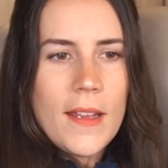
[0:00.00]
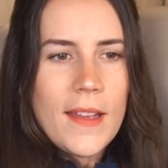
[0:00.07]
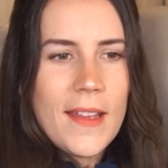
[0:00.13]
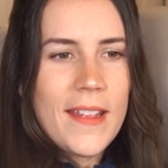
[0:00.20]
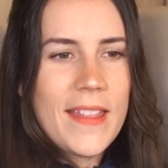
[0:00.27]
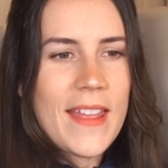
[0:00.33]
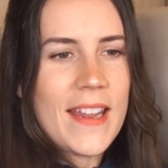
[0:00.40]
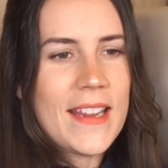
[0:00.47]

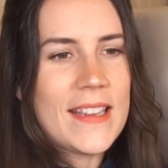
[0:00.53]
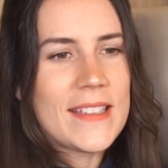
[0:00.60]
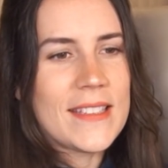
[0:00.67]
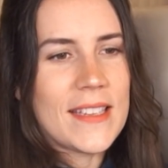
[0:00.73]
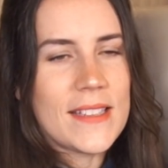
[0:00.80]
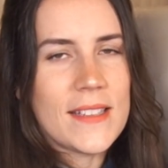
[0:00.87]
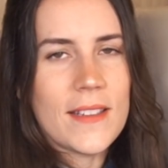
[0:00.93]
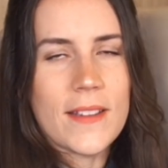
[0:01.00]
And then he
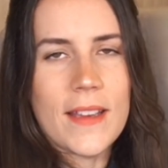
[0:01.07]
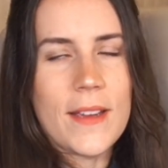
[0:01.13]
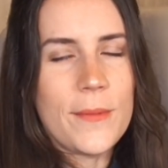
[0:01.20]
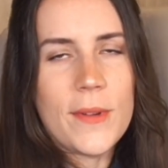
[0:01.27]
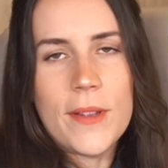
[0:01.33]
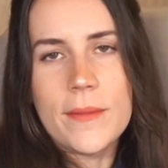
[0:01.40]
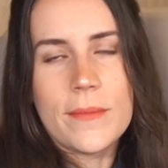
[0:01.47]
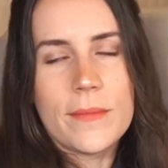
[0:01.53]
says, okay,
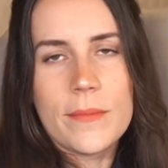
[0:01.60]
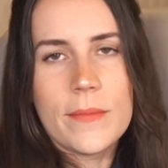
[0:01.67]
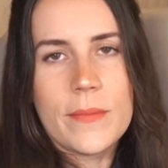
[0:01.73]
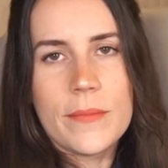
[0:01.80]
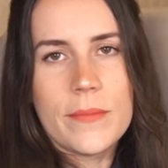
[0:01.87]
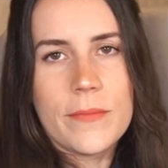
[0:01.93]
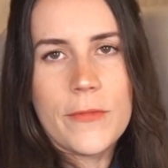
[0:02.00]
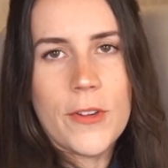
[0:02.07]
well,
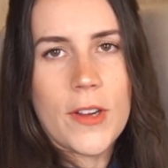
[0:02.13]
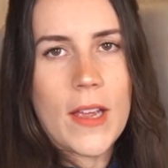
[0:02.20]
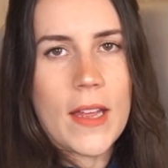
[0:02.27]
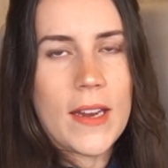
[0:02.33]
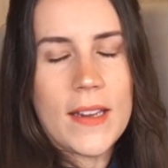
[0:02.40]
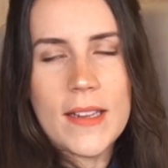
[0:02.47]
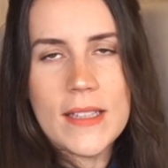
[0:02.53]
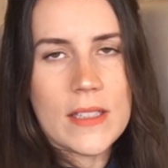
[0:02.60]

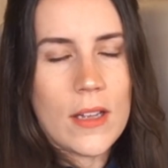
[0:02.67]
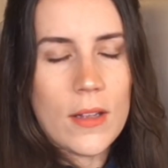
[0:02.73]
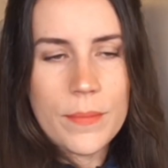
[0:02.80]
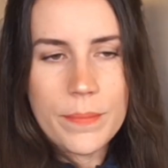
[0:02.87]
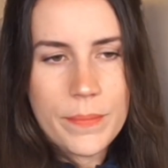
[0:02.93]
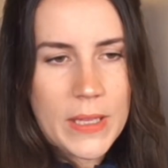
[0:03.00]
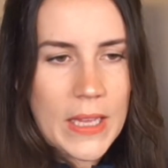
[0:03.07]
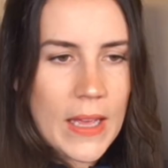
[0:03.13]
forget it. It's
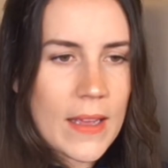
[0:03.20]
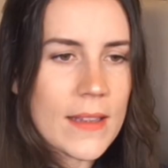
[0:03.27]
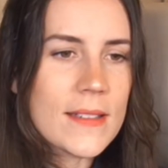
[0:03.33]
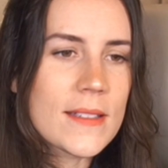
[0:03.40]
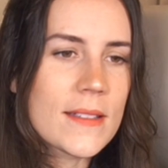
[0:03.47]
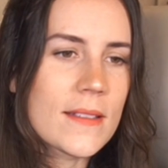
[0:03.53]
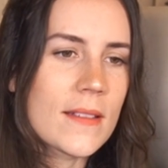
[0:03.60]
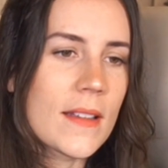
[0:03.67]
all
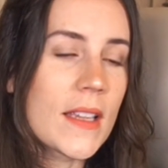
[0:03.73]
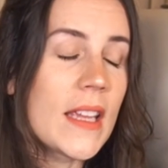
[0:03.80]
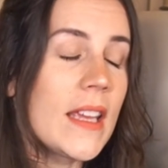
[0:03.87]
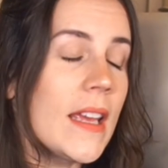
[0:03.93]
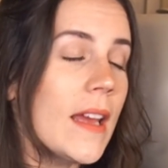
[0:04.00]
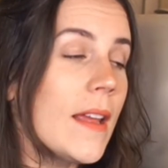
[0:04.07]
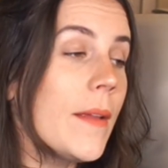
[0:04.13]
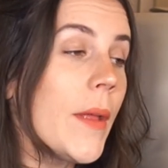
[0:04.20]
BS.
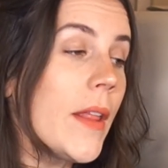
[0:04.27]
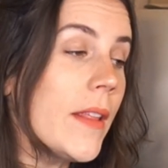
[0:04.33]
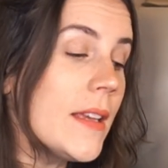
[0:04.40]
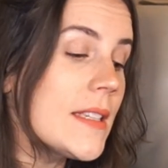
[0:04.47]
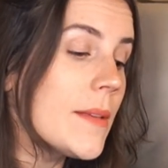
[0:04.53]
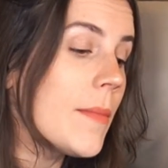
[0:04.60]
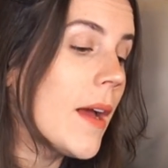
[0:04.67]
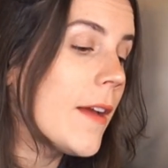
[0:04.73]
At
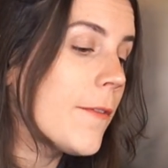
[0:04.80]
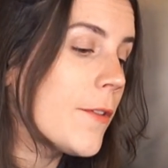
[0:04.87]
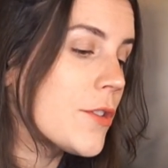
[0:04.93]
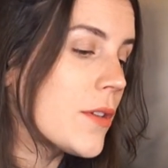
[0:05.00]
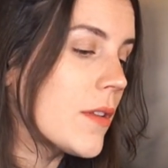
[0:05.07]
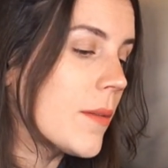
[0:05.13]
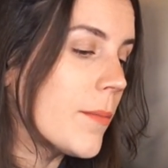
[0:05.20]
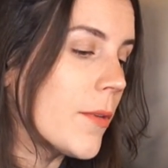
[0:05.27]
least in my
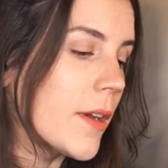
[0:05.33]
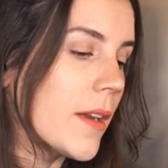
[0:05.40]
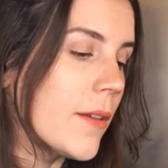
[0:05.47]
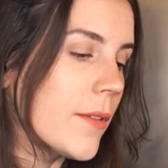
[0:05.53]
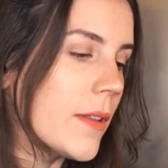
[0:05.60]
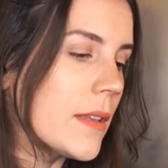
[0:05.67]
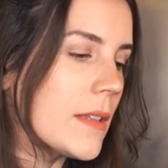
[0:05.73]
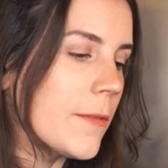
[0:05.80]
version of the book, I
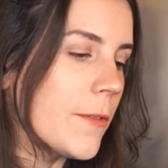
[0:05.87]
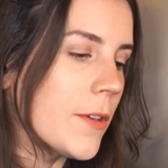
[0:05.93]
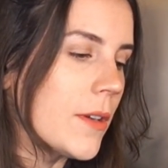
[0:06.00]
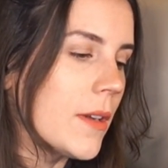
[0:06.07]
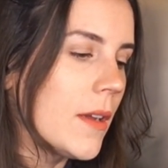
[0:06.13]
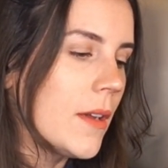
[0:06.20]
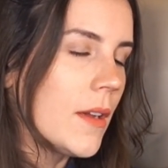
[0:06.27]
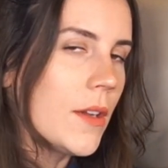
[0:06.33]
know with the
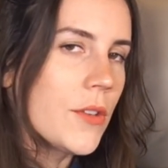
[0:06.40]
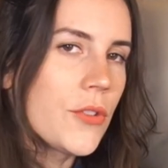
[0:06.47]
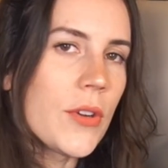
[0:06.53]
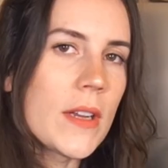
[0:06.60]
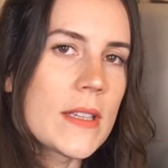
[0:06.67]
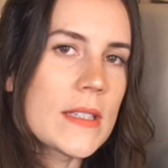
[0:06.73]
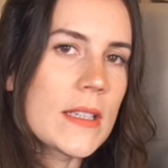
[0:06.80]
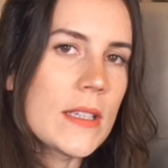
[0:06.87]
different
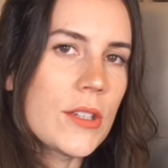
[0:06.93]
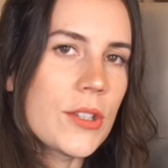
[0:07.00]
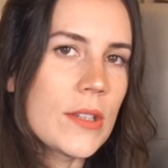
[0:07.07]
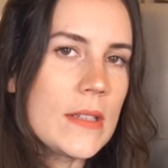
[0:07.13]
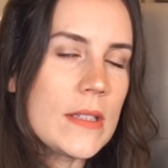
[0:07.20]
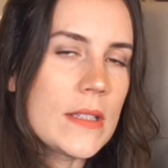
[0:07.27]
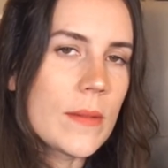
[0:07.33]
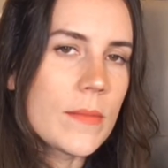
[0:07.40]

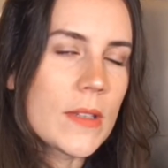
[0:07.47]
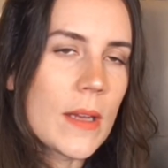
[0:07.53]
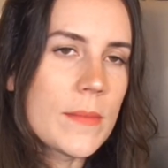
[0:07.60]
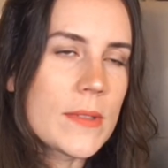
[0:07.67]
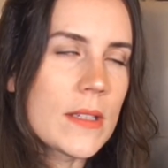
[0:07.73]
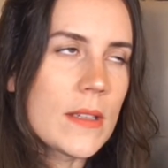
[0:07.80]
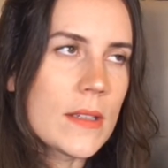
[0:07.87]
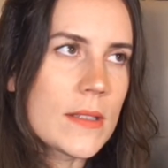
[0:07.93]
translations,
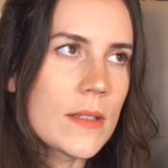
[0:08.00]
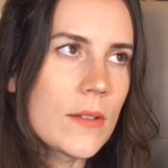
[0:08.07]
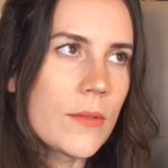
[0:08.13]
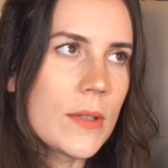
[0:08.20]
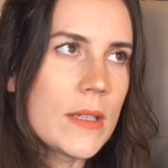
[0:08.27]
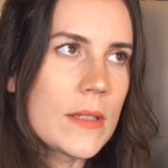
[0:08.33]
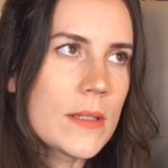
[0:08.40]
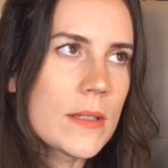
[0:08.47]
sometimes it doesn't
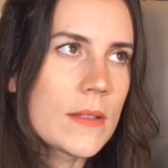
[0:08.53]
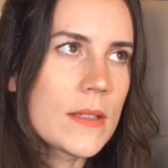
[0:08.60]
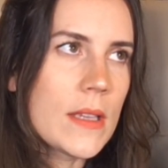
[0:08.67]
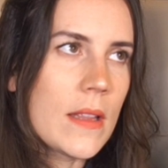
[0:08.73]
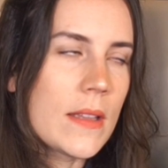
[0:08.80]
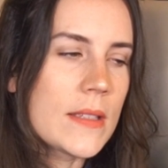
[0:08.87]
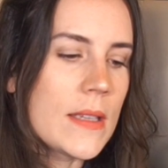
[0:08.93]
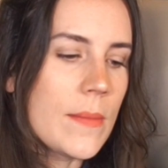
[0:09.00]
always
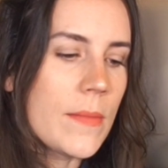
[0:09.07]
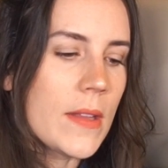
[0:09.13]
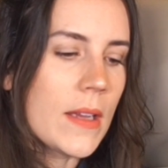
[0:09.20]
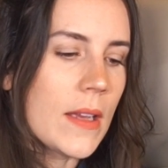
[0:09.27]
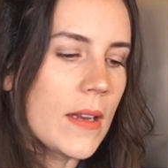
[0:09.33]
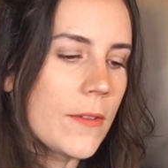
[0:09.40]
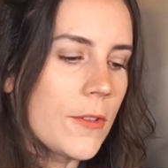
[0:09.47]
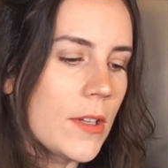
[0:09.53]
say the same
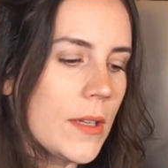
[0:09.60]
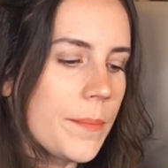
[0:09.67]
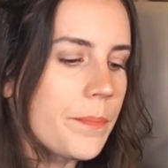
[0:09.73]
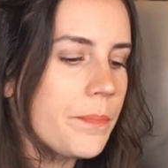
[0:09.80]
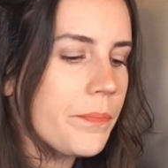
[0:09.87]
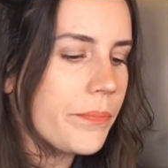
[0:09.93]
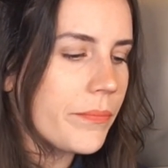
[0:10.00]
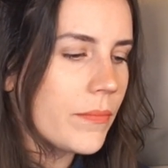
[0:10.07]
thing in every,
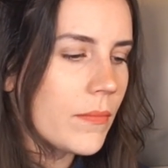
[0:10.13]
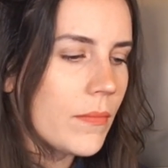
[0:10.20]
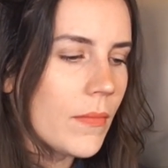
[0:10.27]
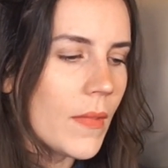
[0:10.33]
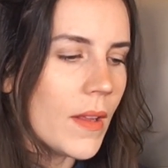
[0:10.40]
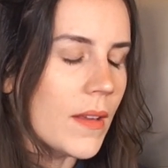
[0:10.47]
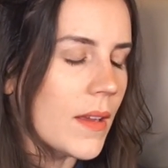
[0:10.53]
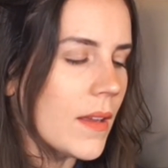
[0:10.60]

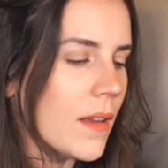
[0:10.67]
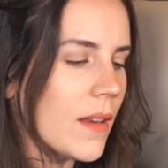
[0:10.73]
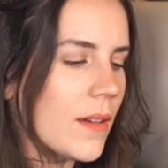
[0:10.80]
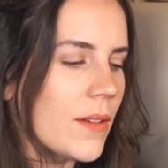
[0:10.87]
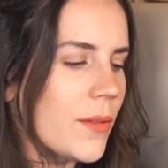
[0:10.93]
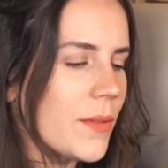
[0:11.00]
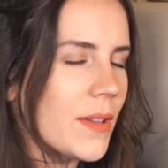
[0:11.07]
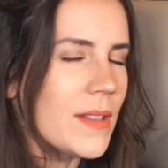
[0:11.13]
like, I
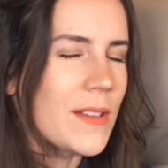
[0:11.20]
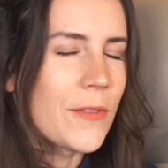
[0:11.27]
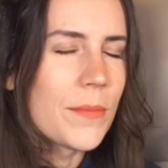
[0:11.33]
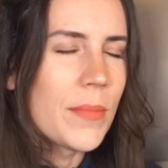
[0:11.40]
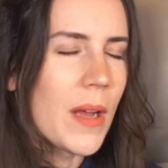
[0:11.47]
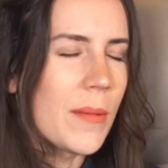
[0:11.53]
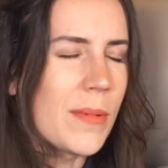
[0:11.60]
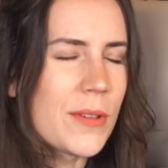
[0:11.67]
don't know, with the
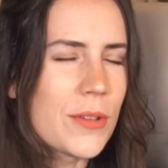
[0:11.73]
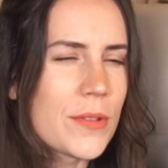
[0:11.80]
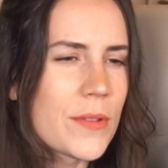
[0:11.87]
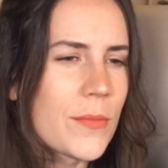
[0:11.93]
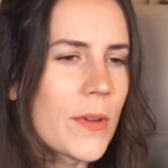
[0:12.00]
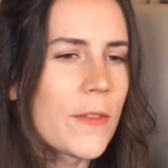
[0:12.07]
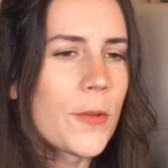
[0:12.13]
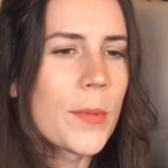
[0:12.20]
different publishers
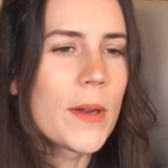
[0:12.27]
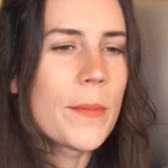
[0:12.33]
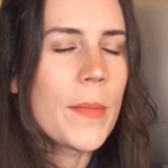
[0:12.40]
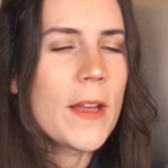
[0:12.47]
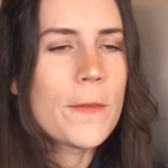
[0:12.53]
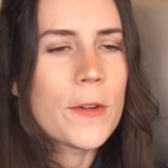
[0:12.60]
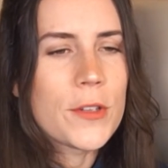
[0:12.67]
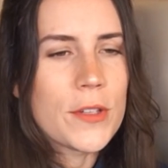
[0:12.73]
or whatever. But in
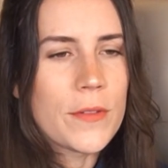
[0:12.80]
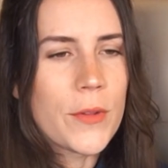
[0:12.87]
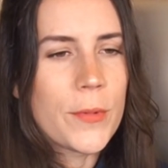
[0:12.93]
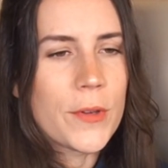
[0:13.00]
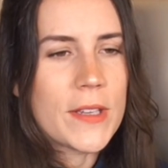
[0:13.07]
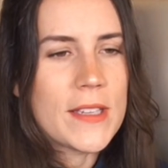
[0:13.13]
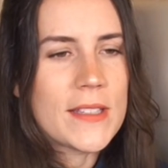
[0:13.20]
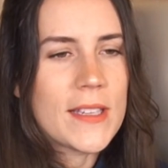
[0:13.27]
my version of the
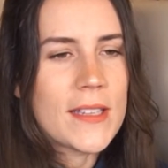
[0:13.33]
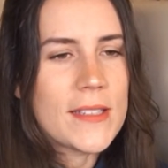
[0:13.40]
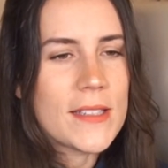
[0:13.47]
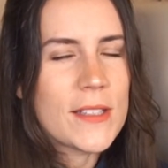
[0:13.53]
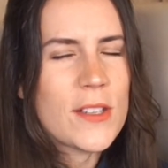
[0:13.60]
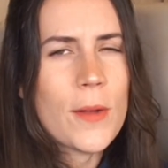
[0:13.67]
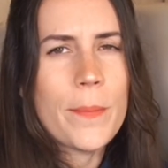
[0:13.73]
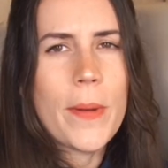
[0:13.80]
book, he says
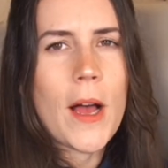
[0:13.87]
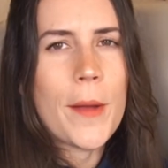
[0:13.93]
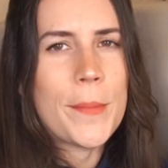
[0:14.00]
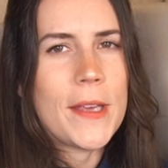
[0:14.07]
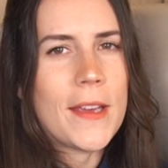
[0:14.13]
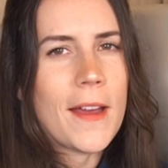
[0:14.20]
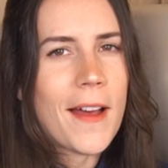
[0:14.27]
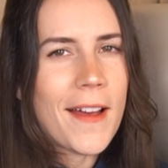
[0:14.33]
it's all
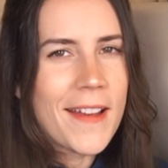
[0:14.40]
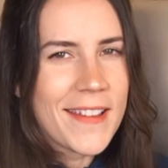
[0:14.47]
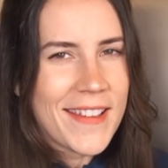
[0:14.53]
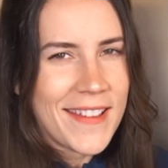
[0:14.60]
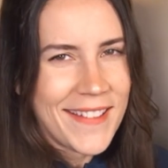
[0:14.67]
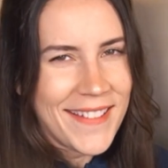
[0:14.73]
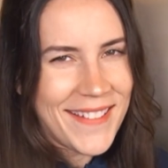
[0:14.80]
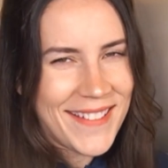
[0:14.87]

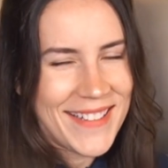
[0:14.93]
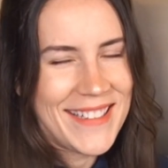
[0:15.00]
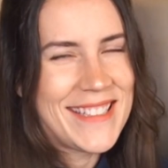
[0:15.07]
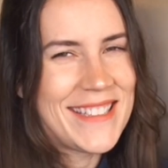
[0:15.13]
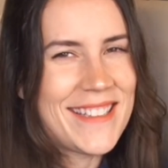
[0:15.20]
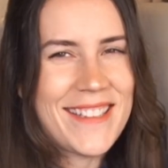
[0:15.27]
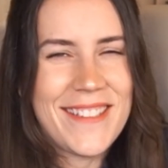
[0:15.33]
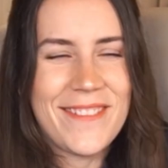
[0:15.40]
poppycock.
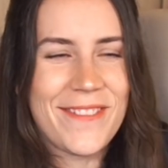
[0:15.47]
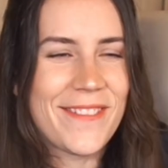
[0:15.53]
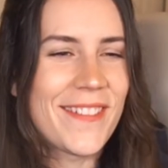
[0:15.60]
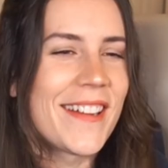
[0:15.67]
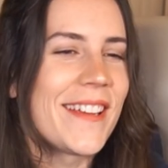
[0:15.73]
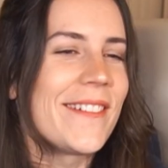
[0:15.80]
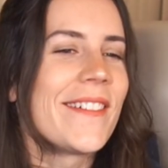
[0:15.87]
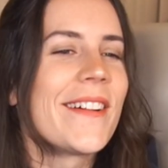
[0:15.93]
Such a
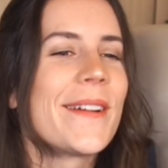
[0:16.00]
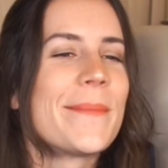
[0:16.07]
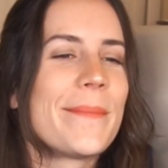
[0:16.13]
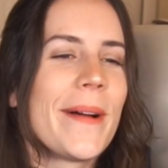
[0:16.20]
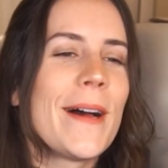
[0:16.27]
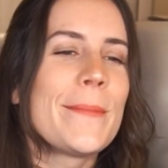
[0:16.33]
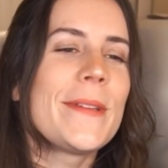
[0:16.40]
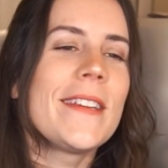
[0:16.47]
funny word,
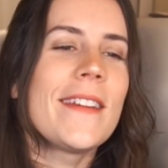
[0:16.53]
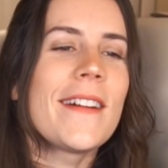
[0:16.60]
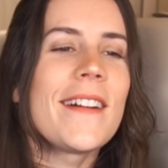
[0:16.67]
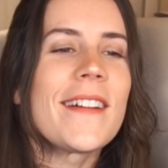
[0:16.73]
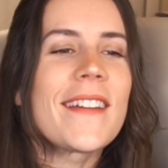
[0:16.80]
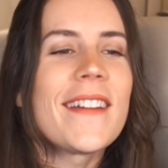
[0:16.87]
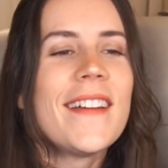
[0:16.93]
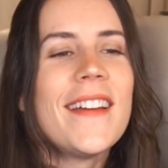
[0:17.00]

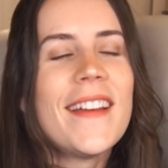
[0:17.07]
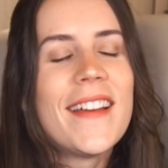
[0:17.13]
poppycock.